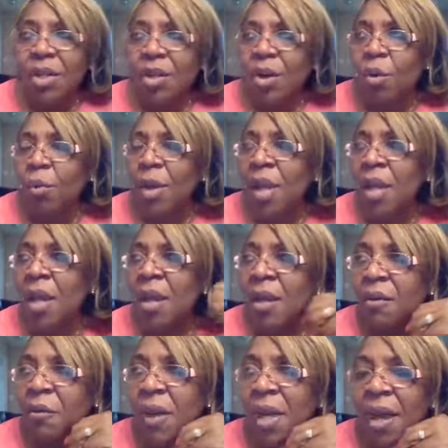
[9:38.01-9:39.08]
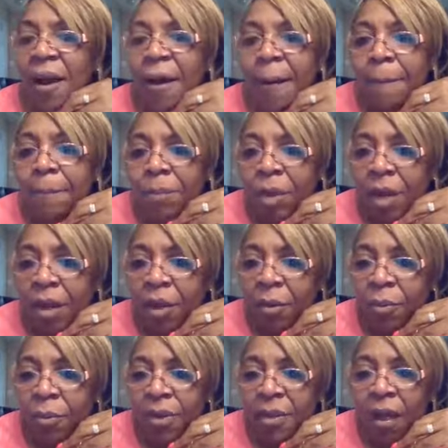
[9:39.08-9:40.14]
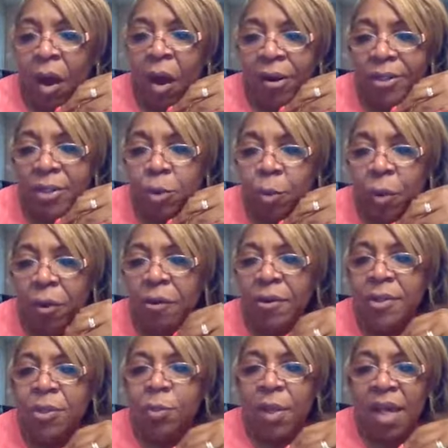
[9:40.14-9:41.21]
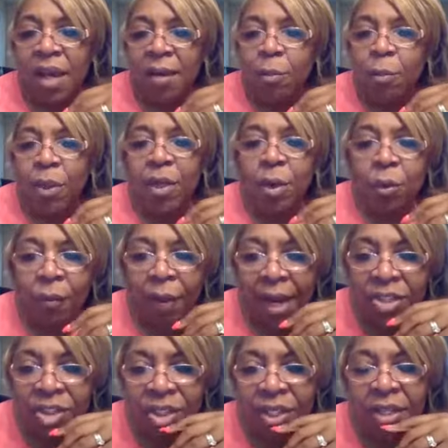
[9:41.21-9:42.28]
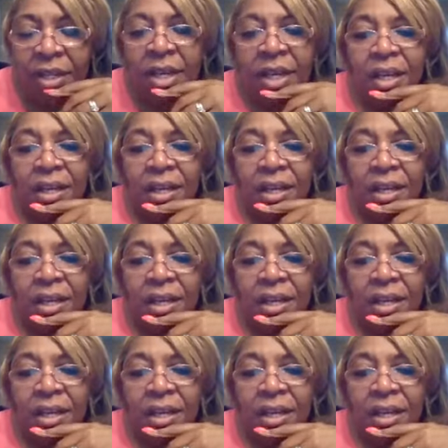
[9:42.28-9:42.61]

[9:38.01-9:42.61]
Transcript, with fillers: You know, we we come uh, with harsh words. We come with correction.